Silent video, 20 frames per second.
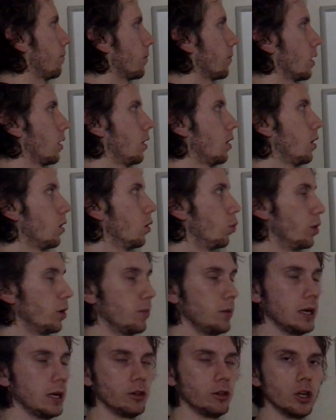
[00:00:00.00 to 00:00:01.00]
We immediately
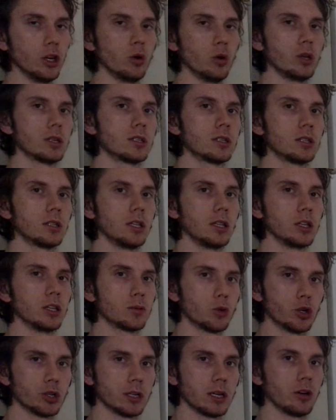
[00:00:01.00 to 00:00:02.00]
notice that this
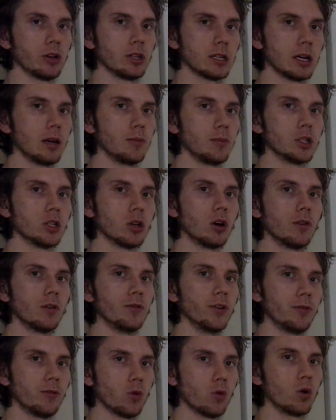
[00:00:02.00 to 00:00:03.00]
personality type is of the
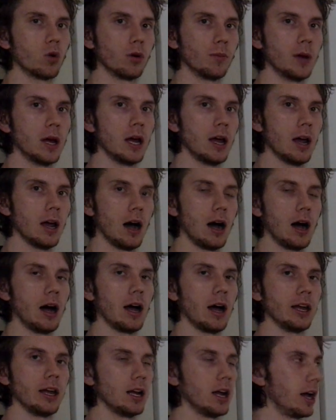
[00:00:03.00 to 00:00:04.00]
form
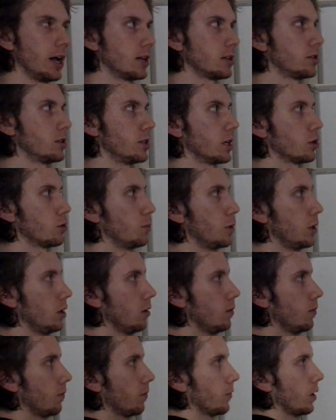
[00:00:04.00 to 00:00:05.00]
IXXP,
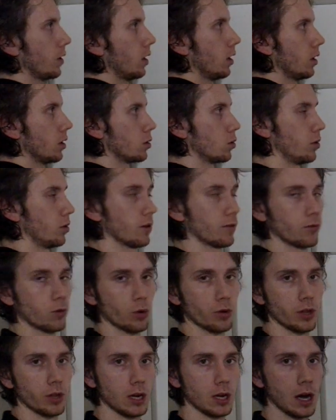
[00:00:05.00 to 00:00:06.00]
so therefore the
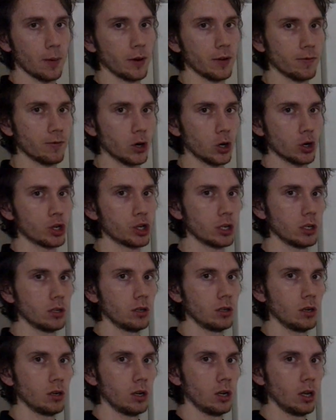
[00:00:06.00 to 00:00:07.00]
dominant function
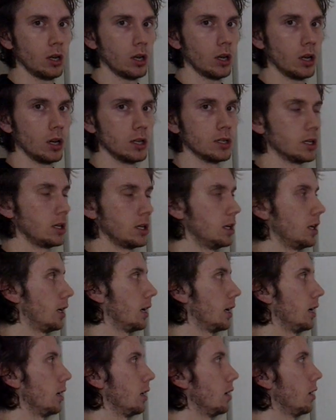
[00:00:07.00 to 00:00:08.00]
is indicated
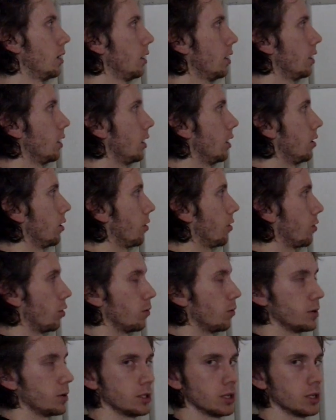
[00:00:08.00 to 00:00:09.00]
in the third position.